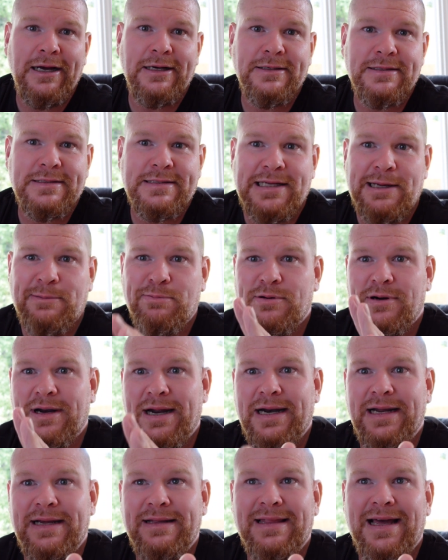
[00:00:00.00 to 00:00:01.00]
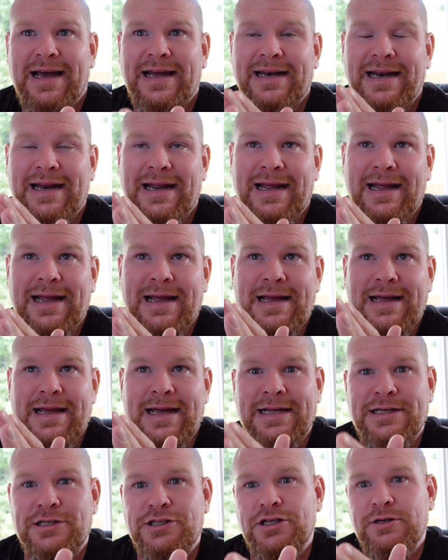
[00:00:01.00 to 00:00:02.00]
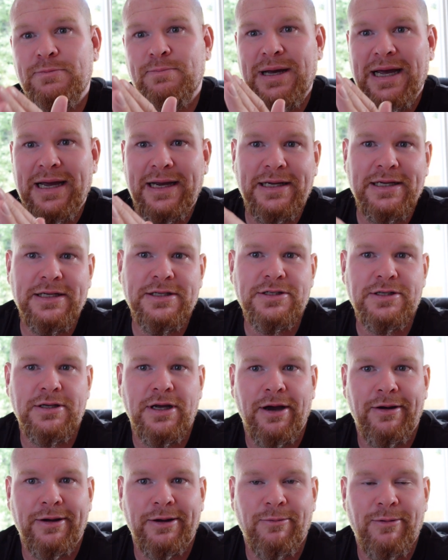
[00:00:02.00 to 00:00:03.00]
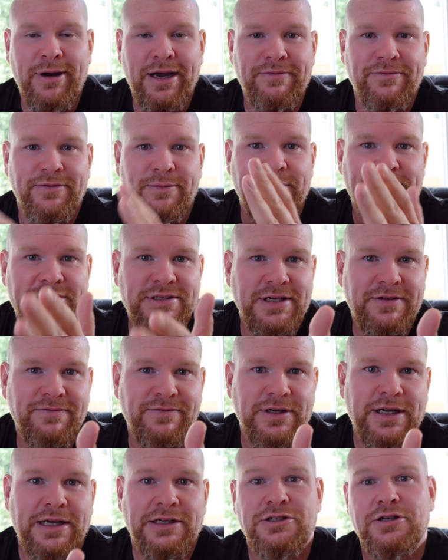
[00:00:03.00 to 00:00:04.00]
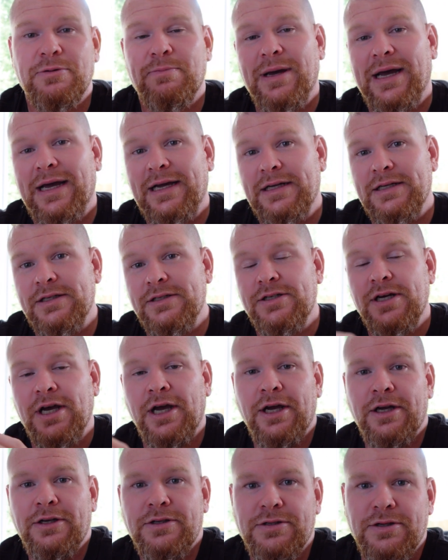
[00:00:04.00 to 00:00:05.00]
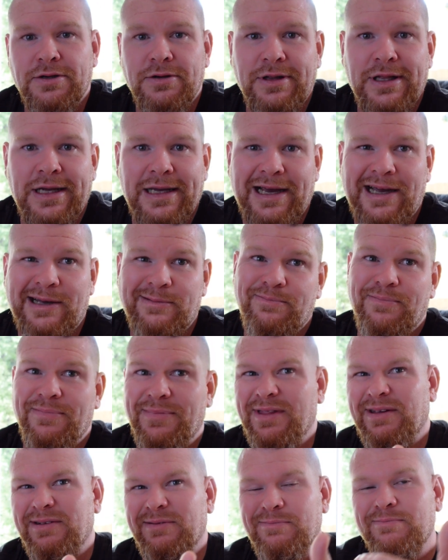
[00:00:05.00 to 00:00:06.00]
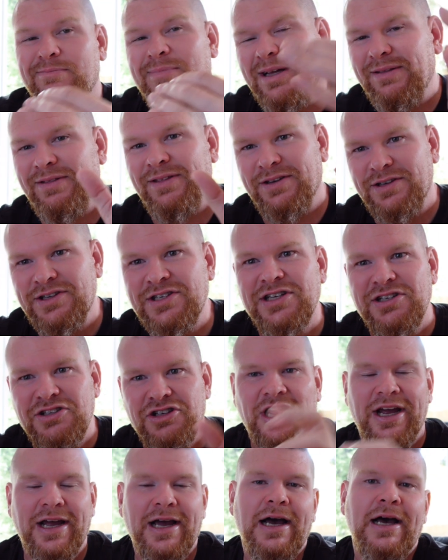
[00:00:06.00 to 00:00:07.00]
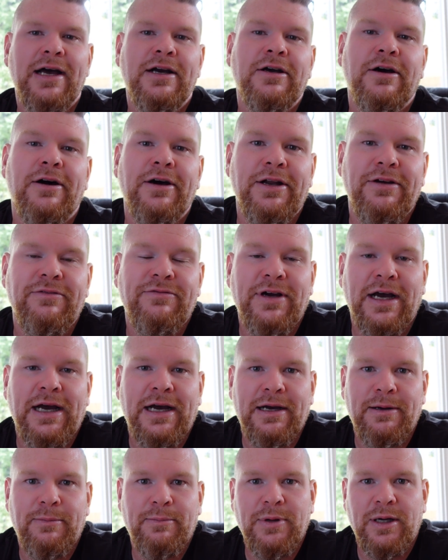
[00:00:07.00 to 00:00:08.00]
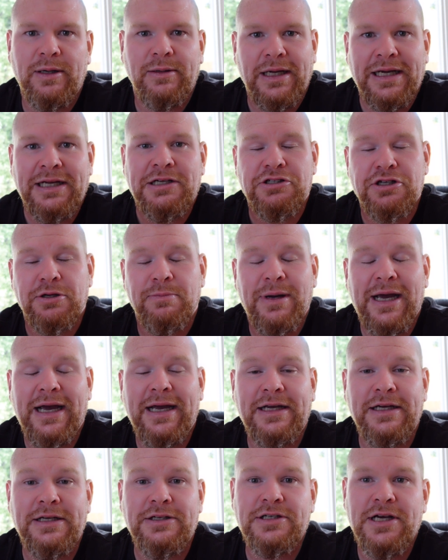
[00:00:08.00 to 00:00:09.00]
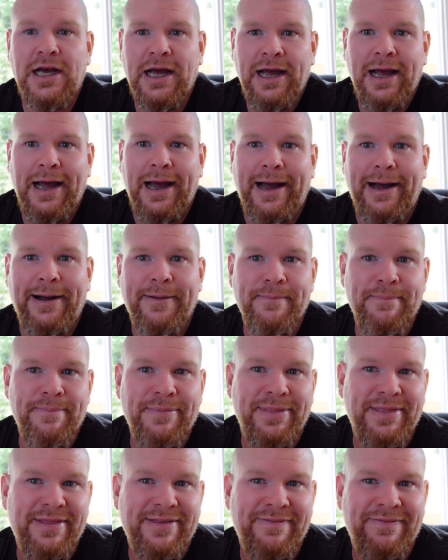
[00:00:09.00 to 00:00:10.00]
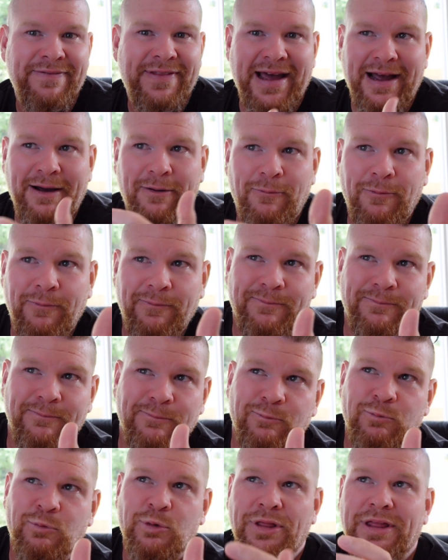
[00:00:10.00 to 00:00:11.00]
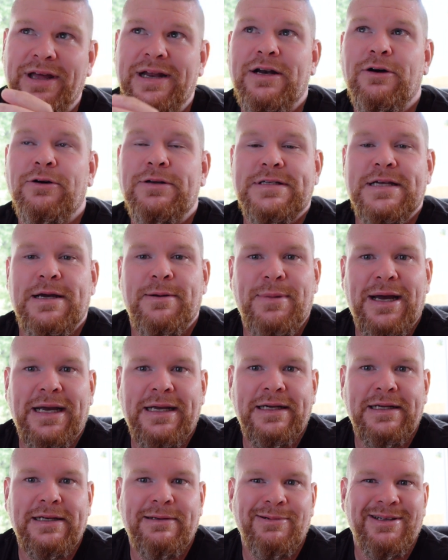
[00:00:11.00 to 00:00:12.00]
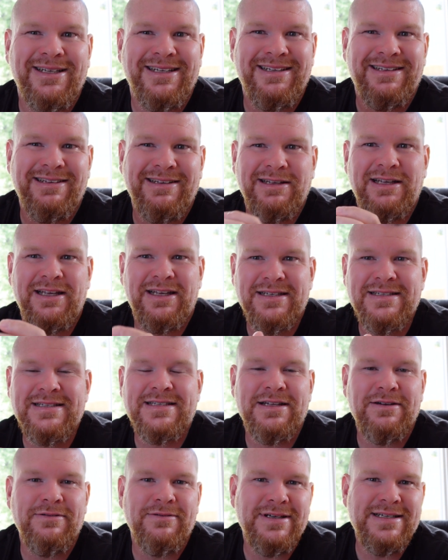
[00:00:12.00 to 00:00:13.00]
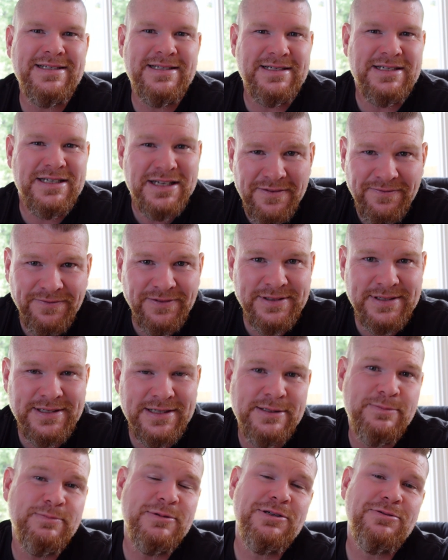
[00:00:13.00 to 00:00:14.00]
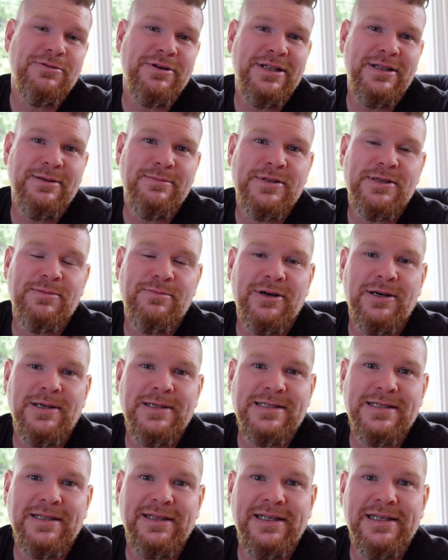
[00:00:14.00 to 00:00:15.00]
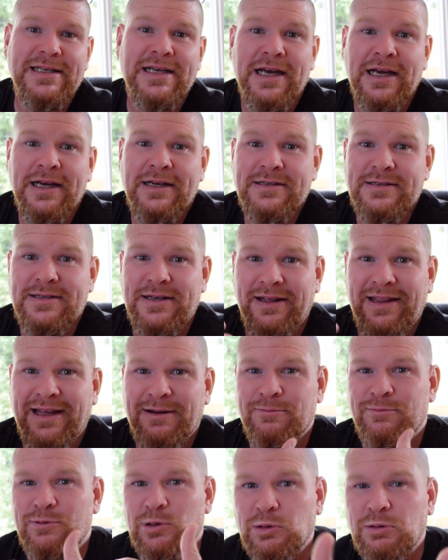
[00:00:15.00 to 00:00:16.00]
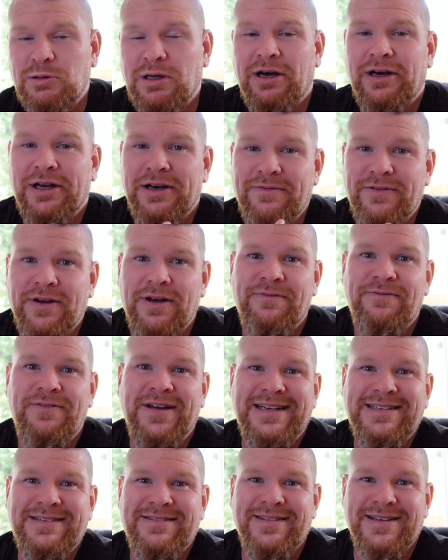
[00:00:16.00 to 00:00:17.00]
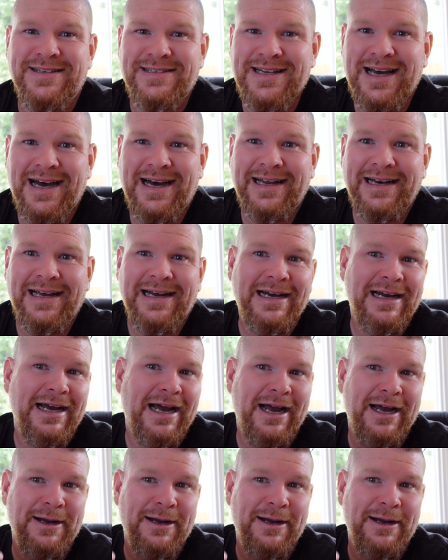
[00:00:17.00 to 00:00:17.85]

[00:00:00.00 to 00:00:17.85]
Separating that engine package, going away from the Tickford engine package to the DJR kind of engine package, that will then also make it, because there is differences between them surprisingly, so that will kind of affect the data.